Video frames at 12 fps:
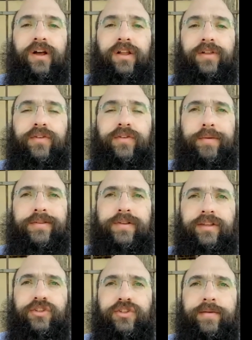all of you,
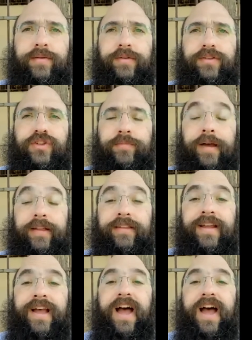Bezrat Hashem, this Shabbat.